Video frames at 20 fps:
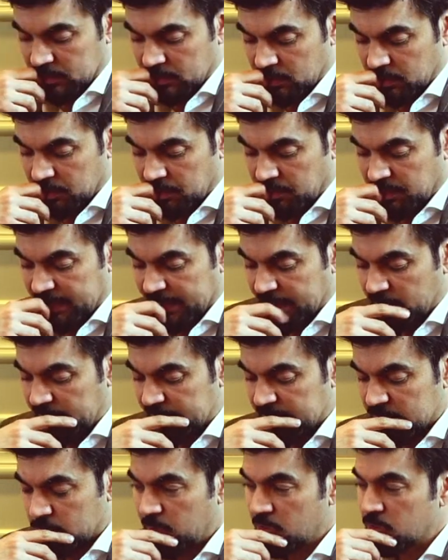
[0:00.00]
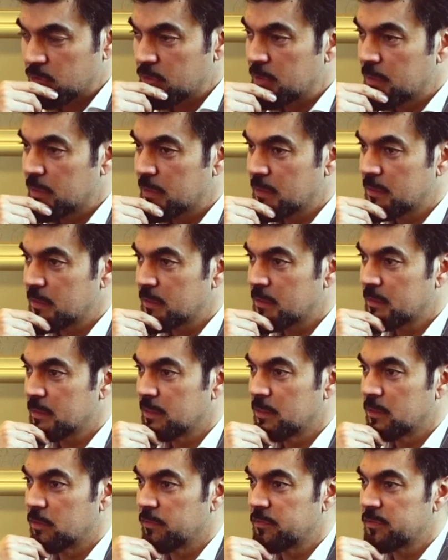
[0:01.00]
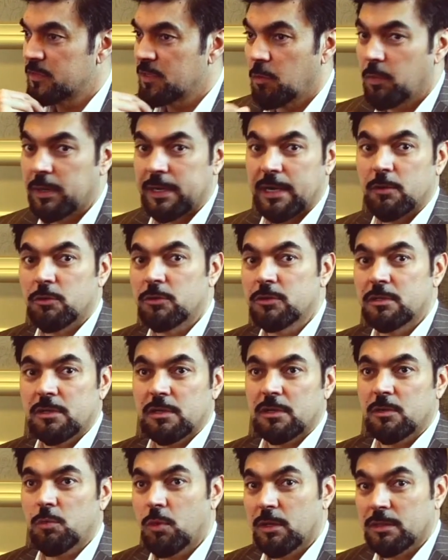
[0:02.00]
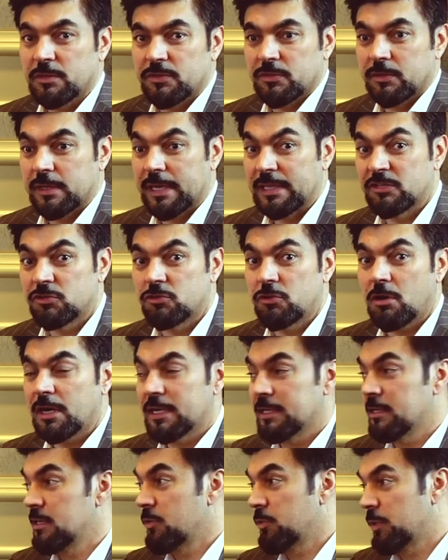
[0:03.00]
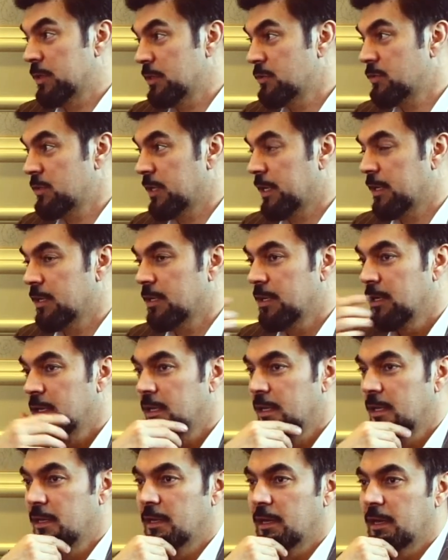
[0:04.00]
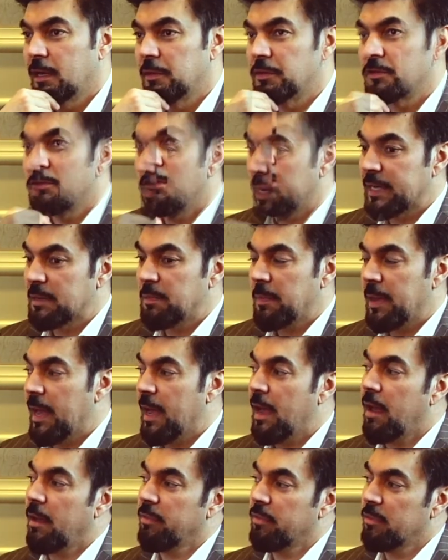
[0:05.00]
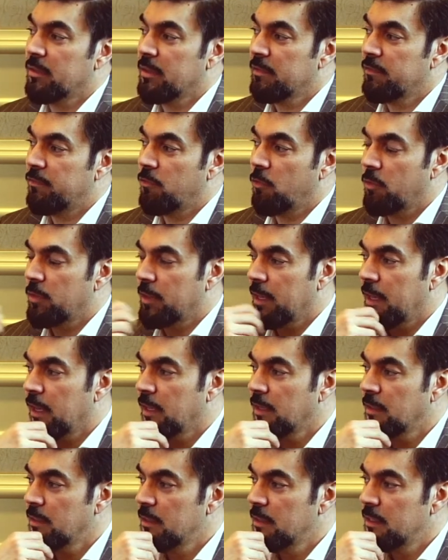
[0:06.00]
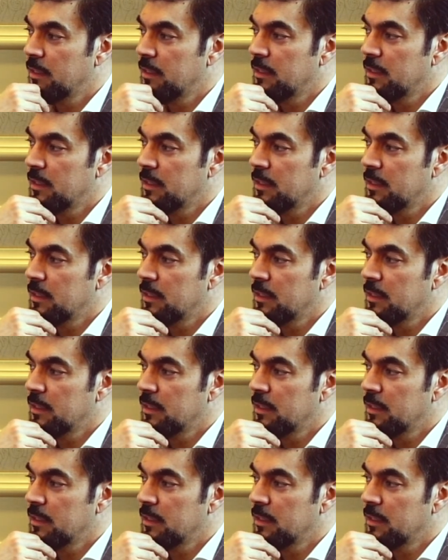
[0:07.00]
So my next question is, if someone out there wants to get started in real estate, what's the right path for that?